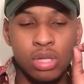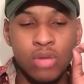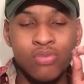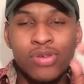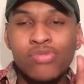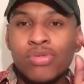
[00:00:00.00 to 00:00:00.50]

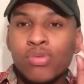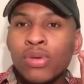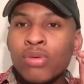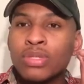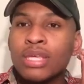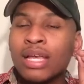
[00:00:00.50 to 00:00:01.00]

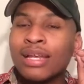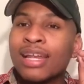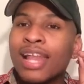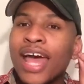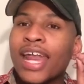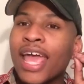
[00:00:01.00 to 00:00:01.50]
we were taking a
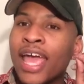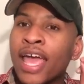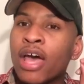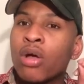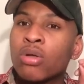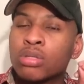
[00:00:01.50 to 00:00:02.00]
lot of
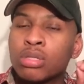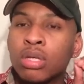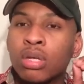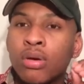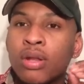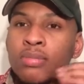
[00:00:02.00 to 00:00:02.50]
L's,
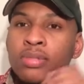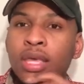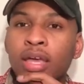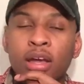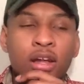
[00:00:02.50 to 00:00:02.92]
you know what I'm saying,